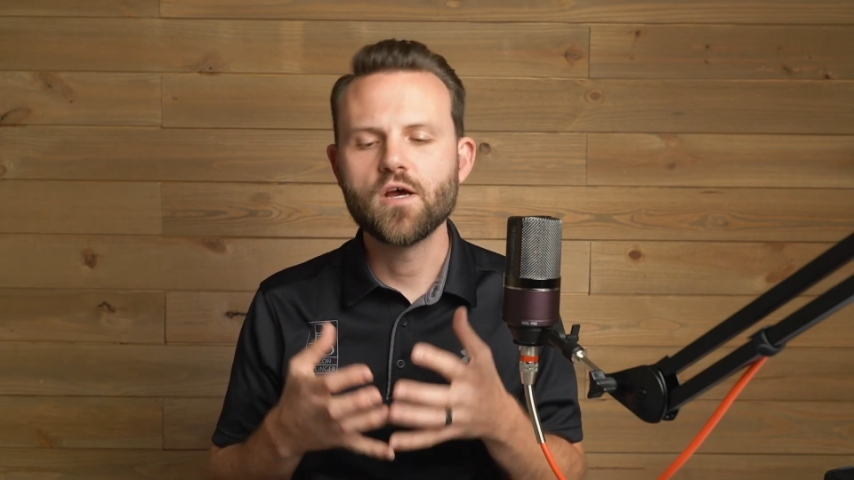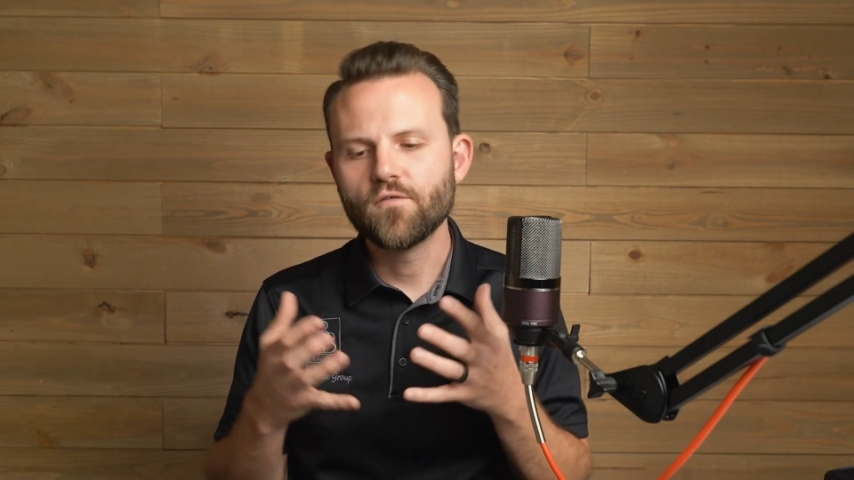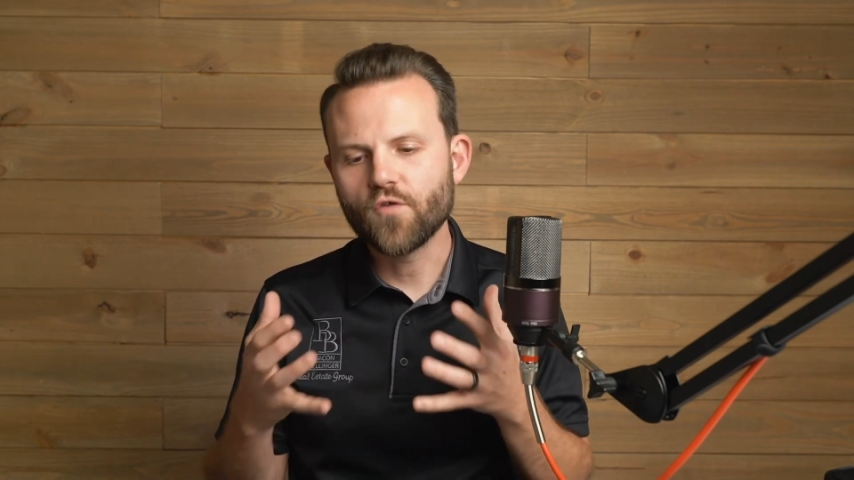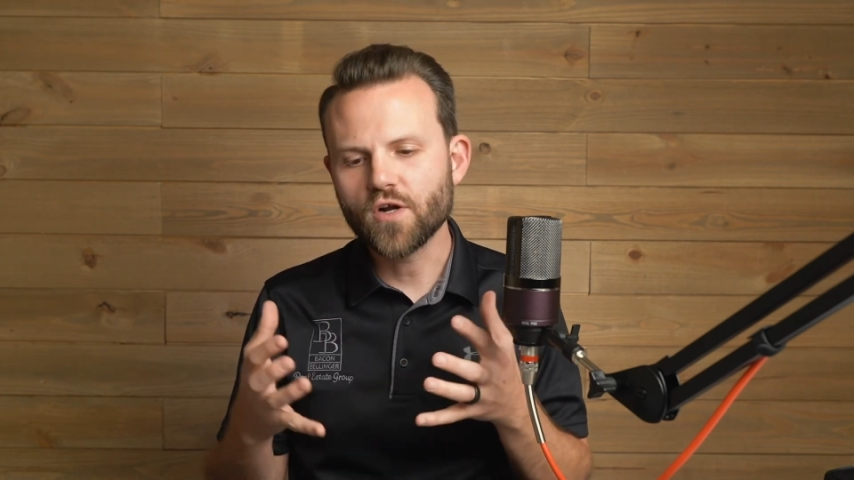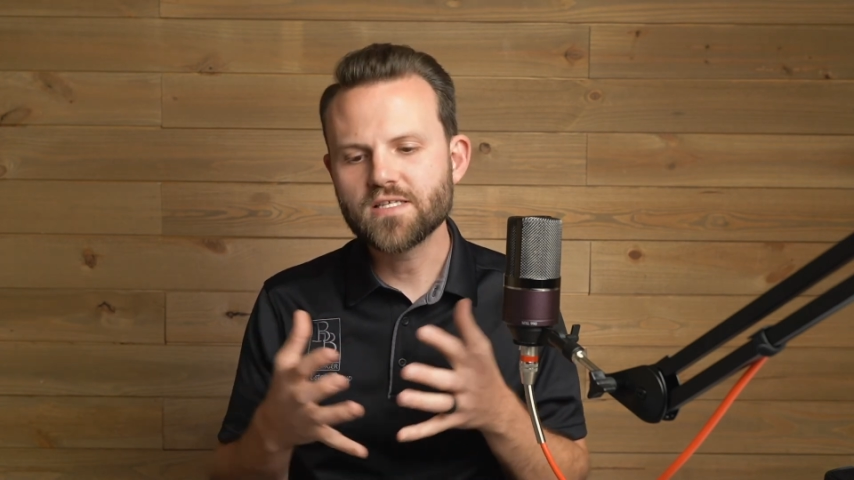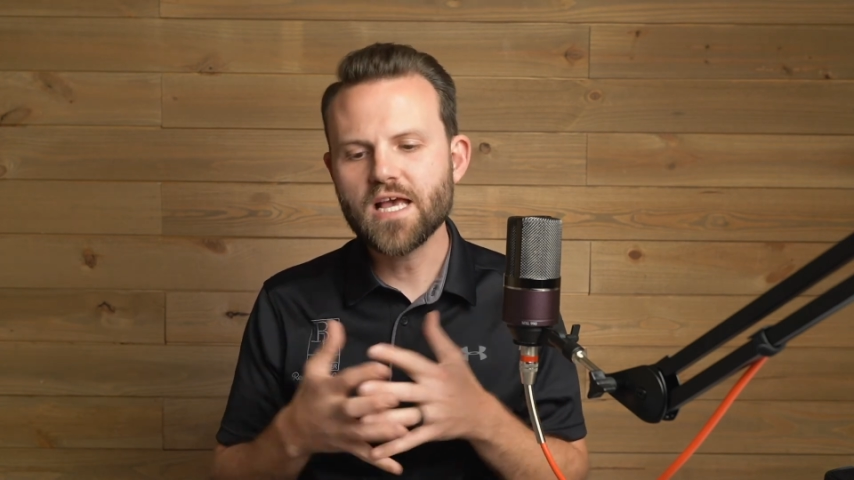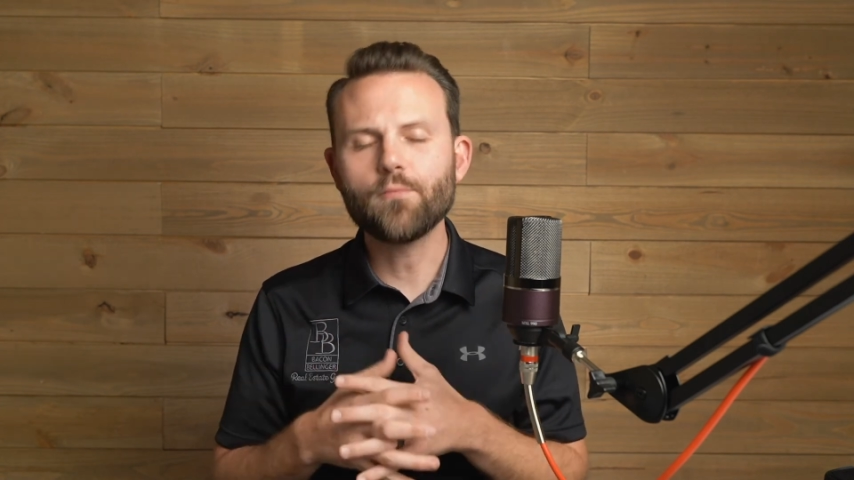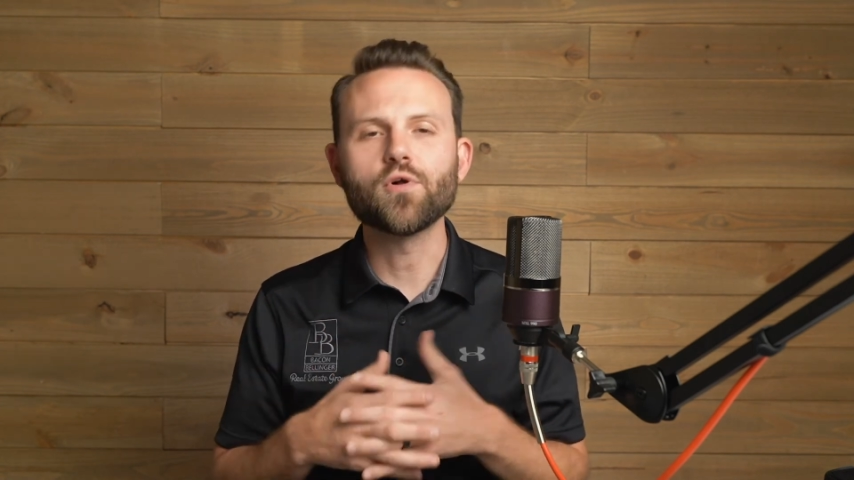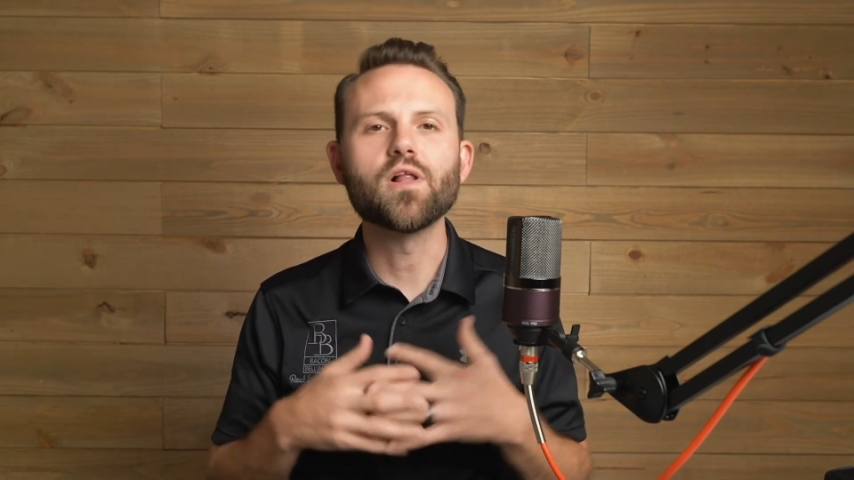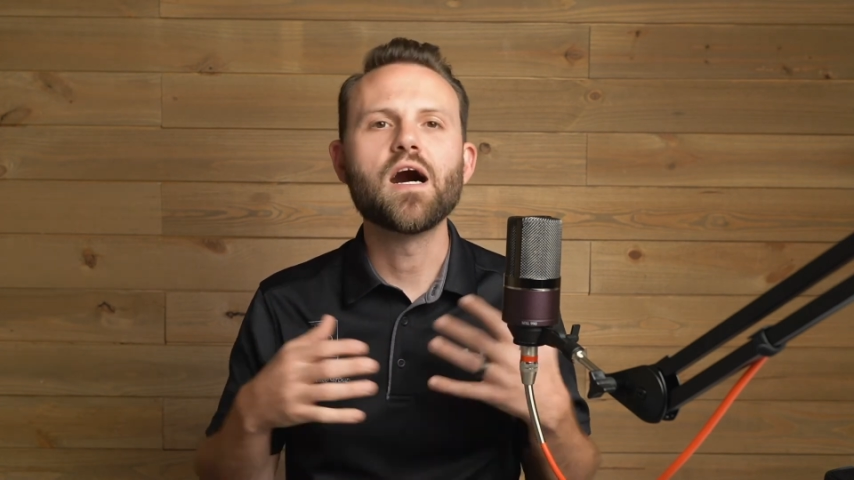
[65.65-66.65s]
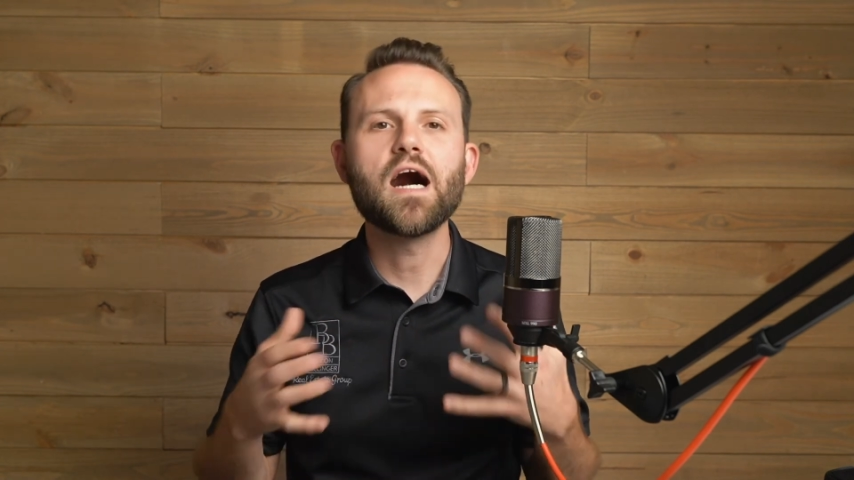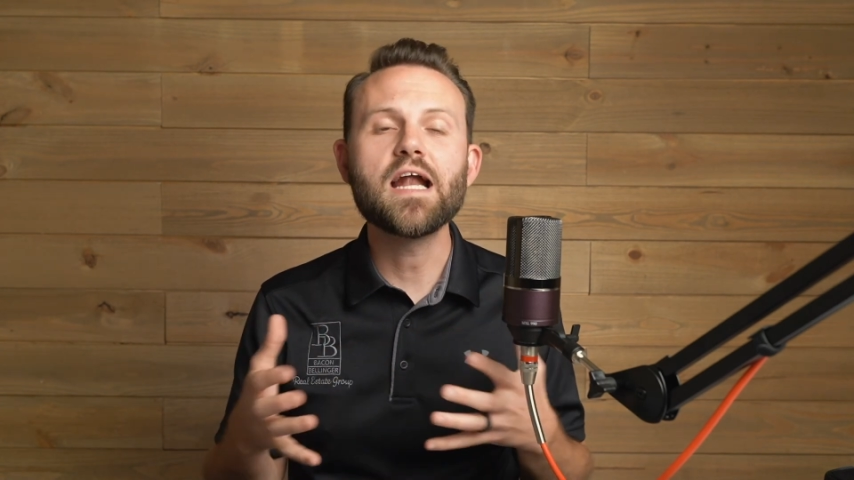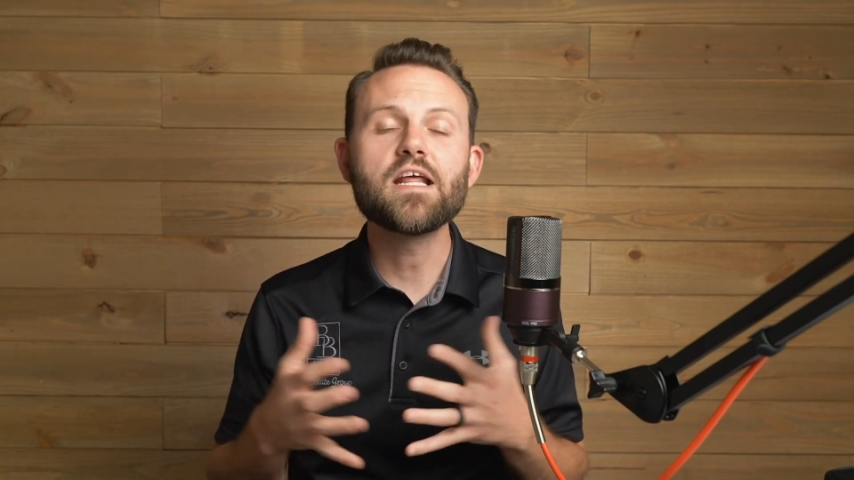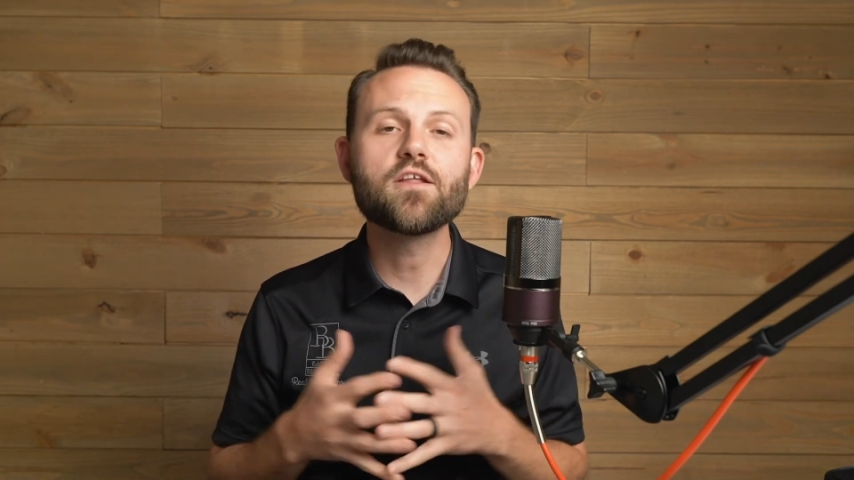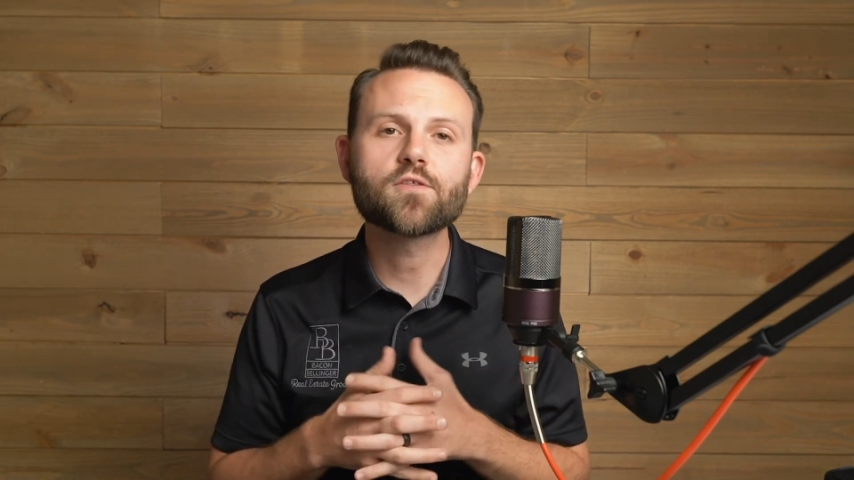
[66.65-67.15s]
For example, I
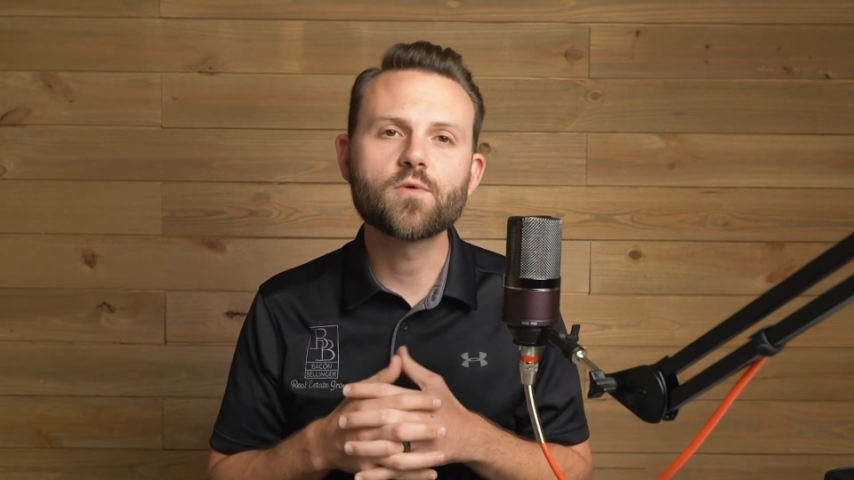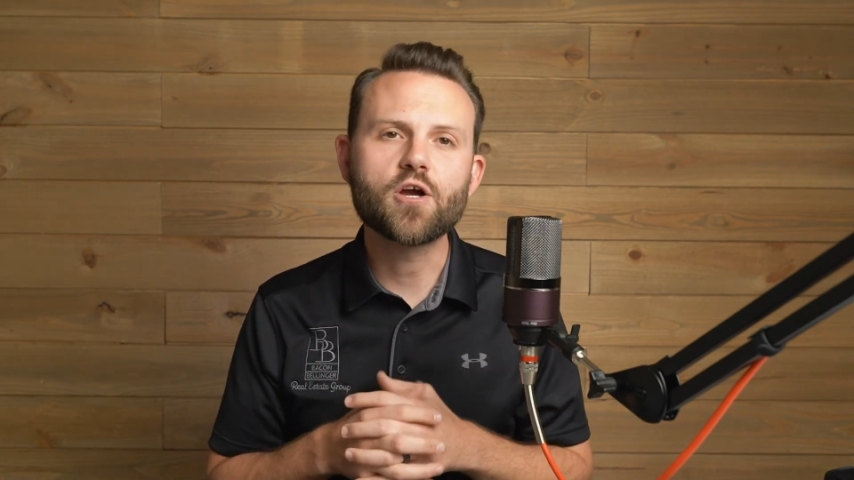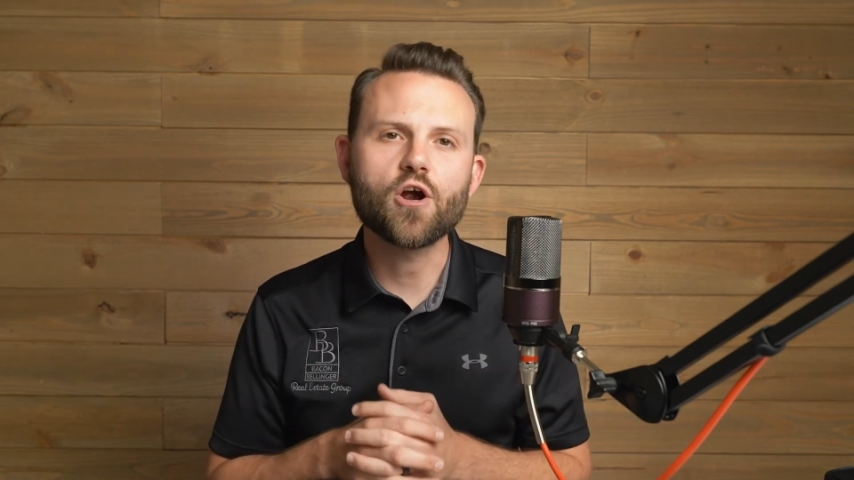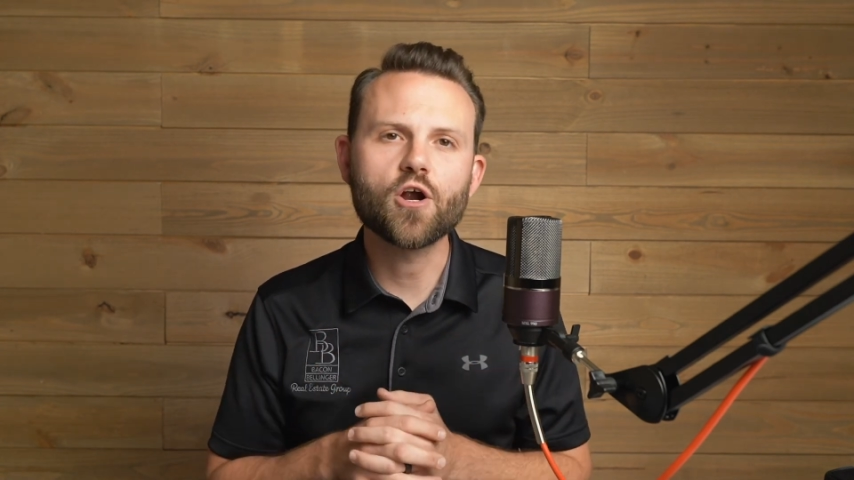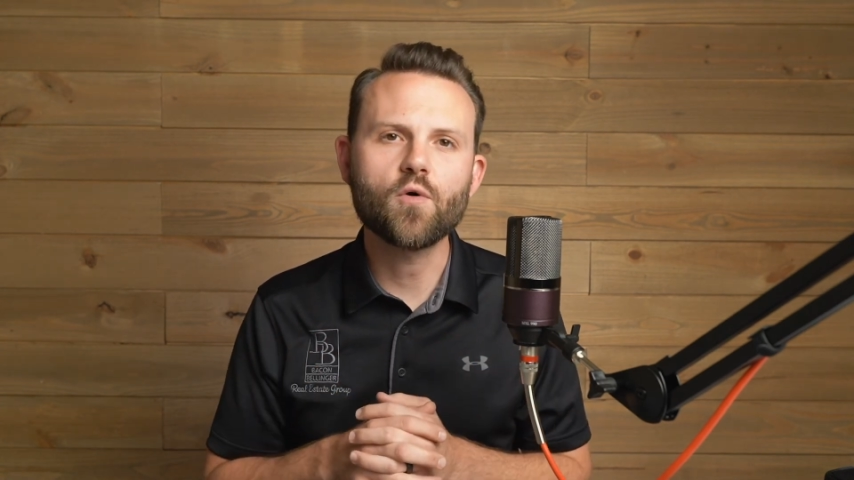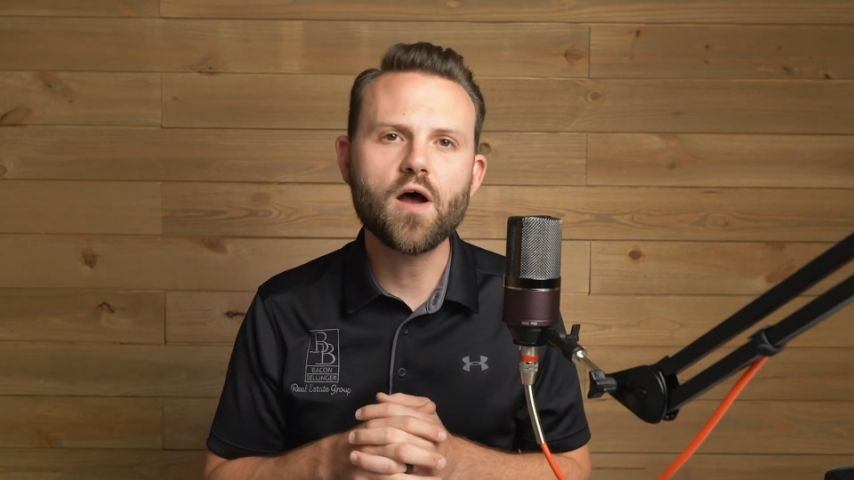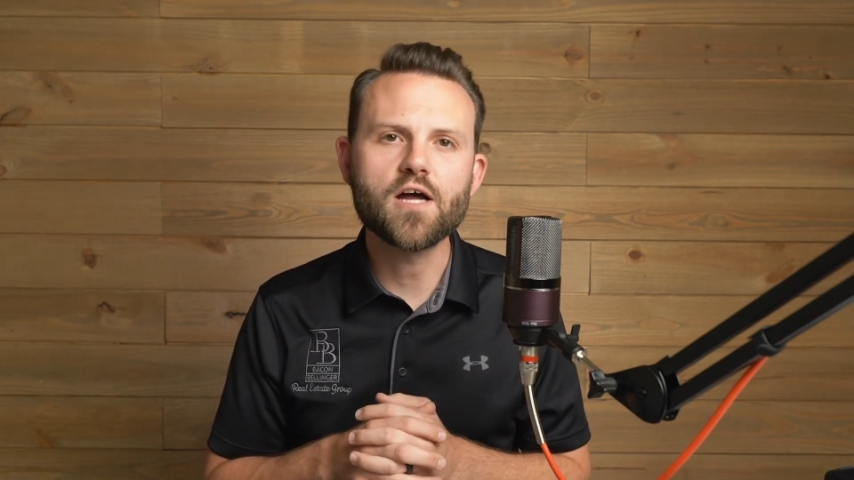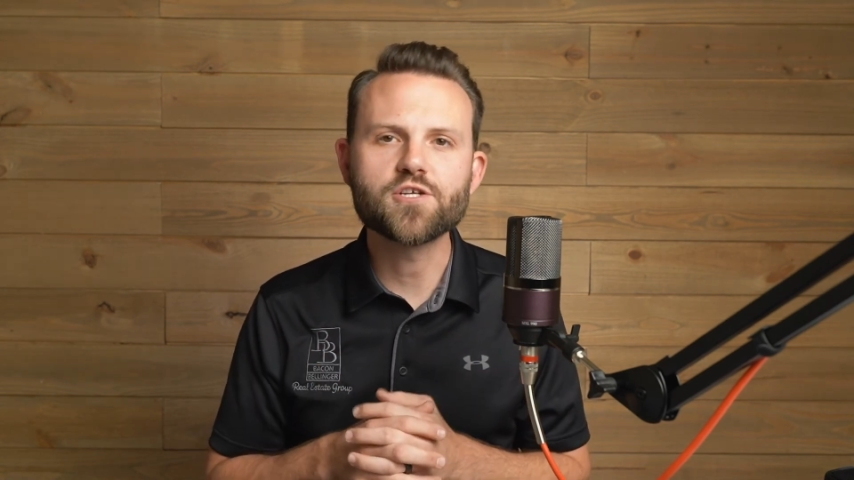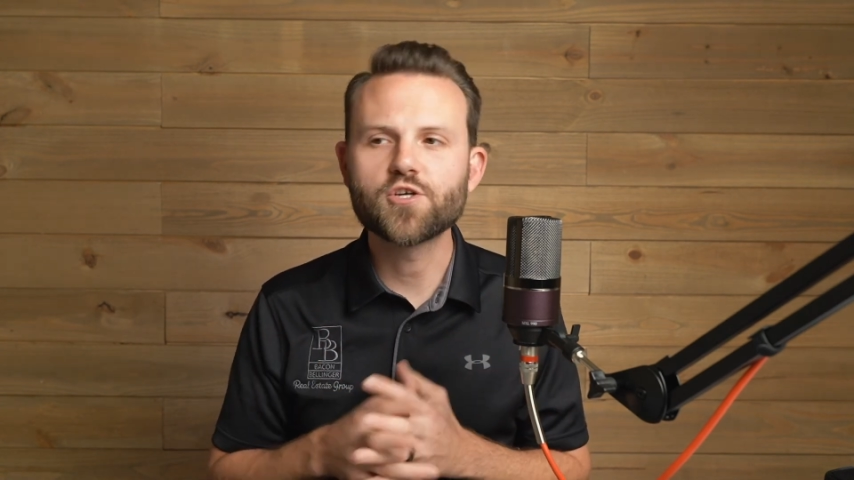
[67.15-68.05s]
need a 3-car garage.